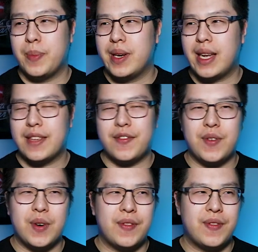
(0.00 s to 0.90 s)
But as
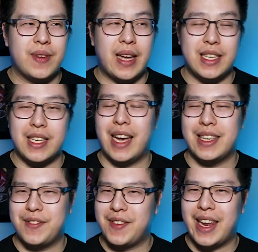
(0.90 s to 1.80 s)
for
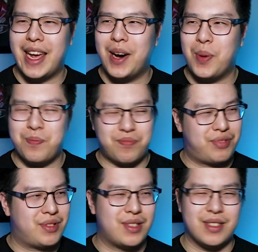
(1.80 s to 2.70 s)
as for now,
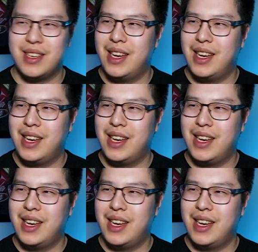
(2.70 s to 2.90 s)
psh,